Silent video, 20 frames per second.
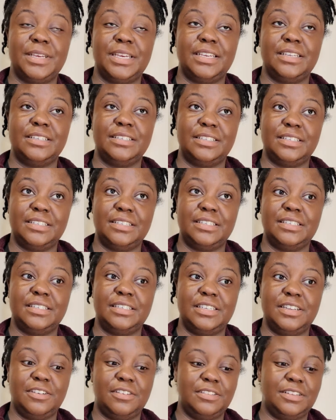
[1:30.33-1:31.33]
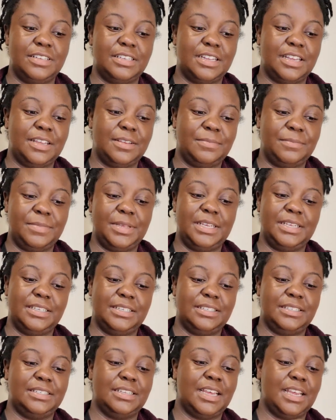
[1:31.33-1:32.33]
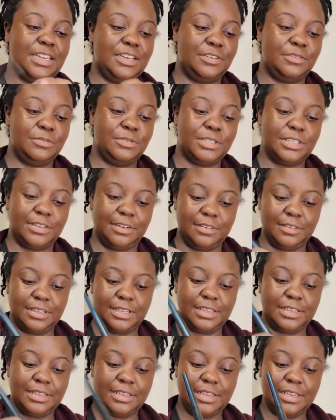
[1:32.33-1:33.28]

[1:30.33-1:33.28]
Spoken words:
consistency all the time, because I do sulk